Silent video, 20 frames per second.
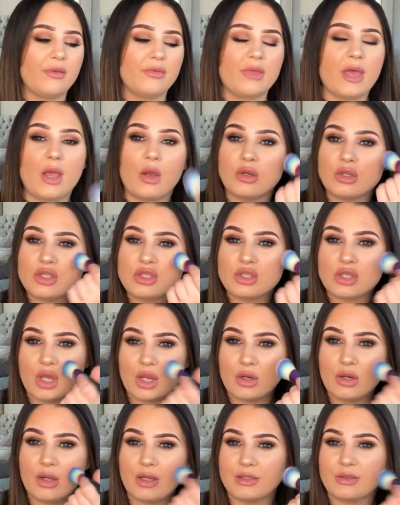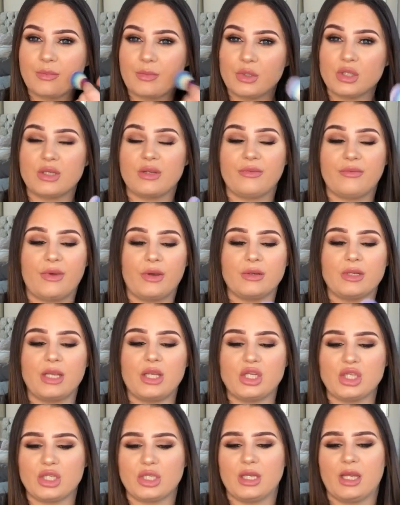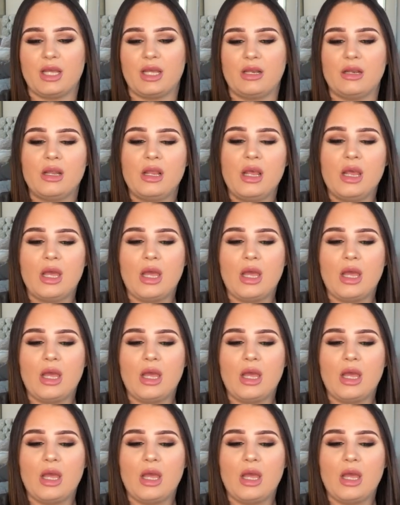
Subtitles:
they are so nice for pushing the foundation in.